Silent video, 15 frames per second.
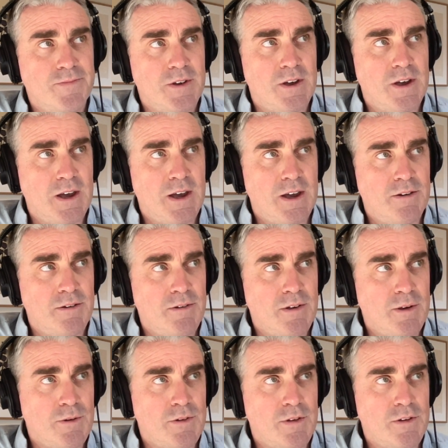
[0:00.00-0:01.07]
And it
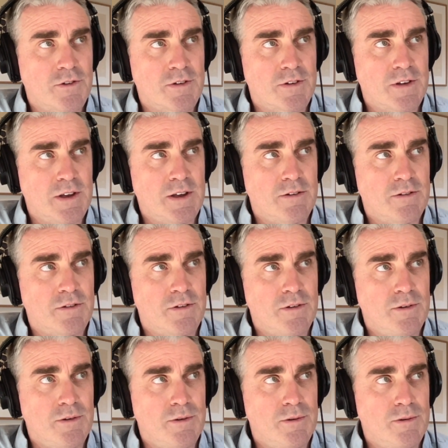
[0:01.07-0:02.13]
was interesting
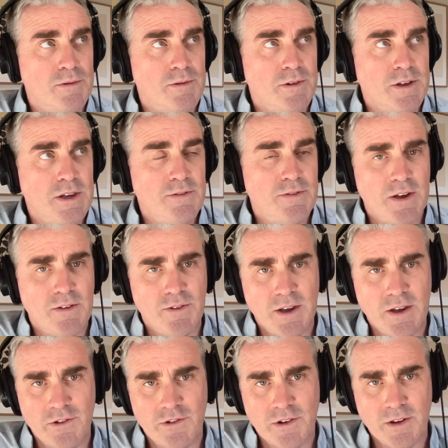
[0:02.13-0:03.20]
to leave
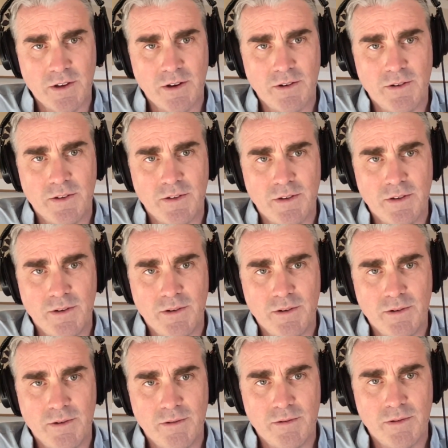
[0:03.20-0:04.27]
aviation and go
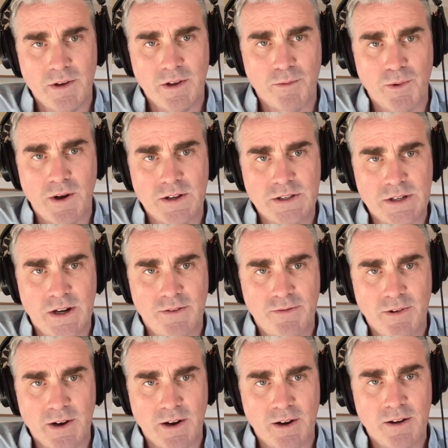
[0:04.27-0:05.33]
into enterprise
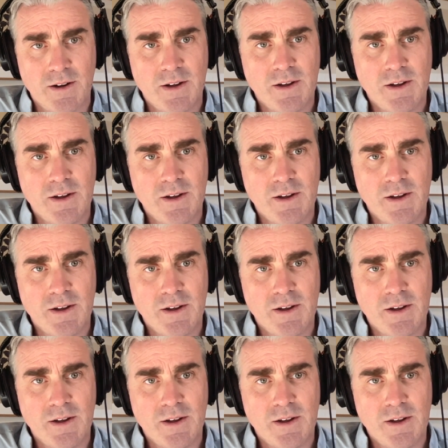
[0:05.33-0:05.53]
software